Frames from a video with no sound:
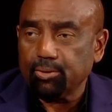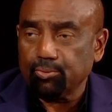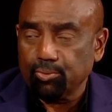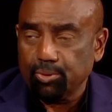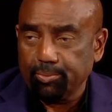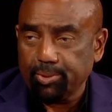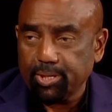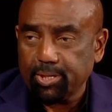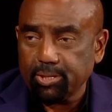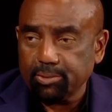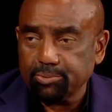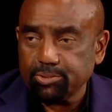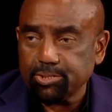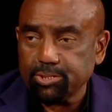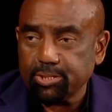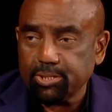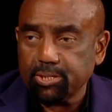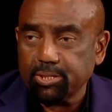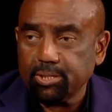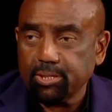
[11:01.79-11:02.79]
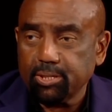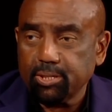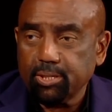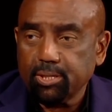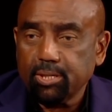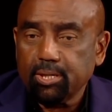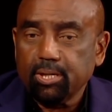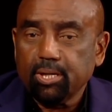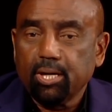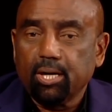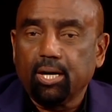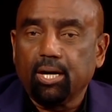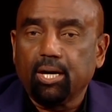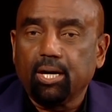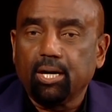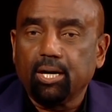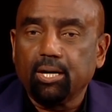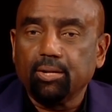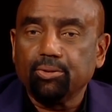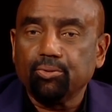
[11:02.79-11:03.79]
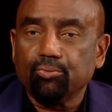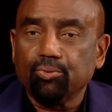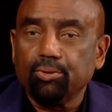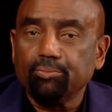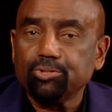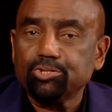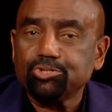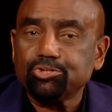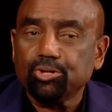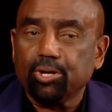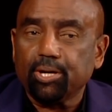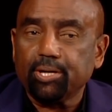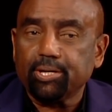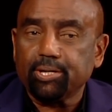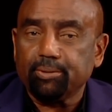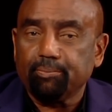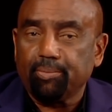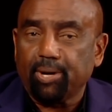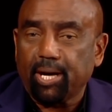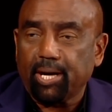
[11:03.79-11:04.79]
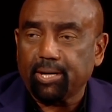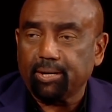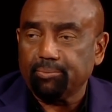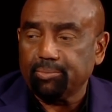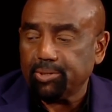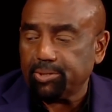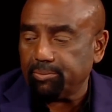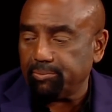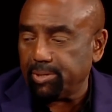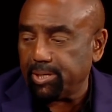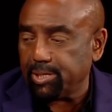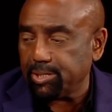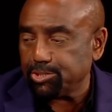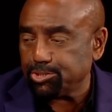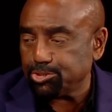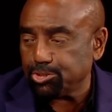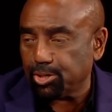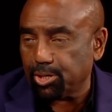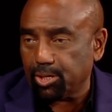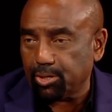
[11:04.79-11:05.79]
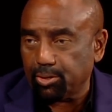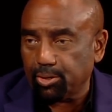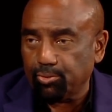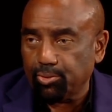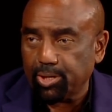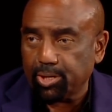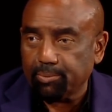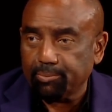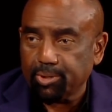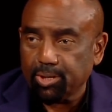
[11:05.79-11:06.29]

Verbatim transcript: and a woman comes in. Okay. Uh, the woman started at the bottom, but the man started right